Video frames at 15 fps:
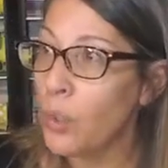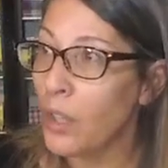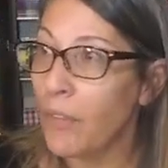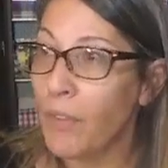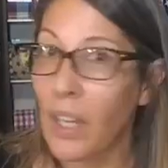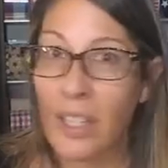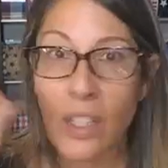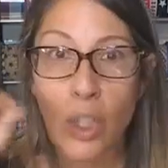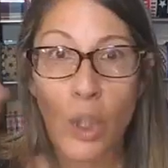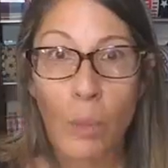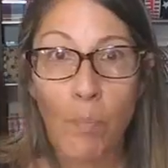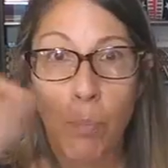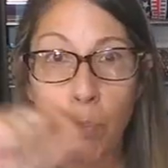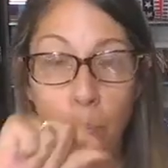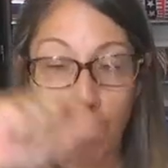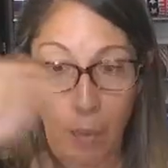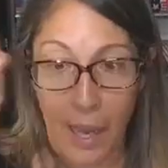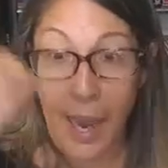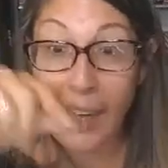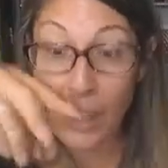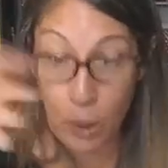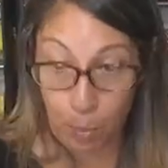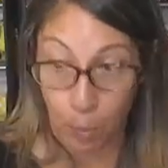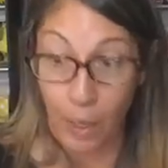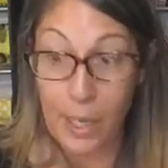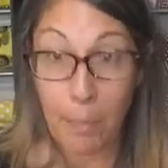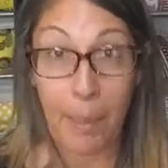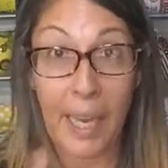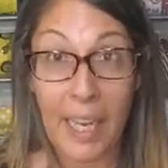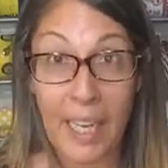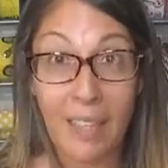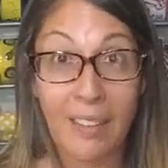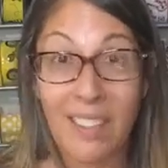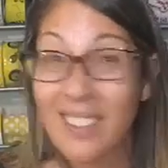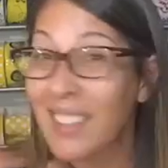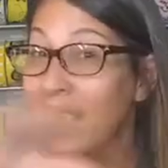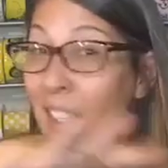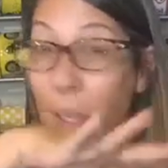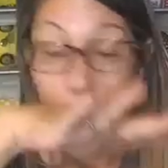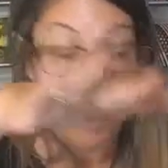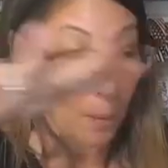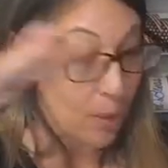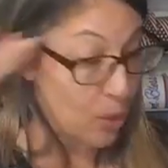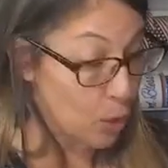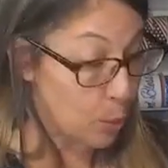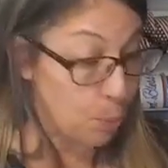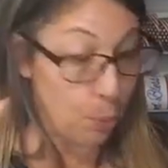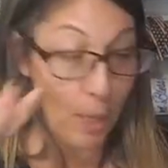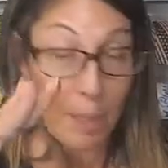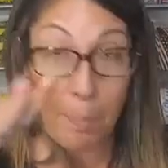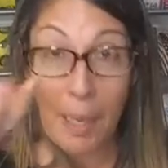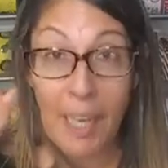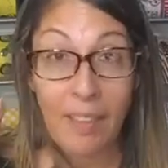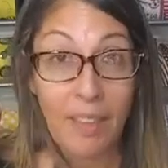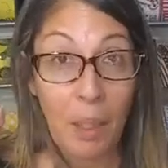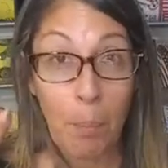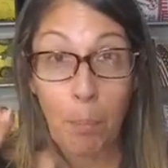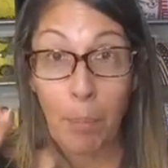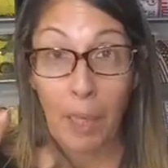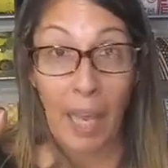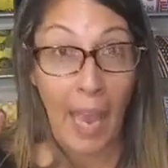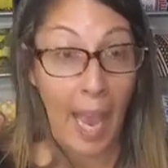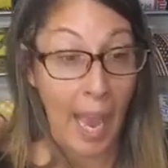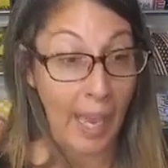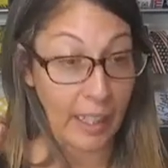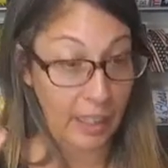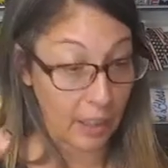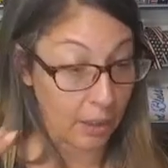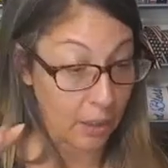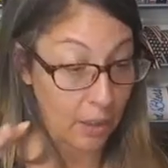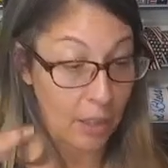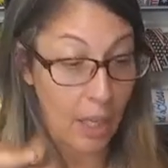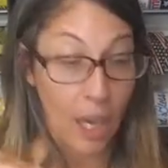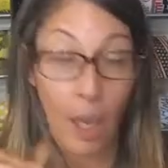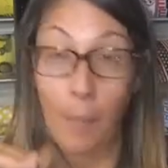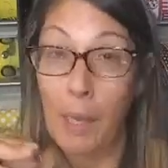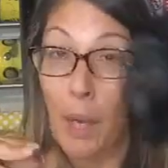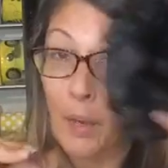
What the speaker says: of that black spray paint. Spray paint them black. Now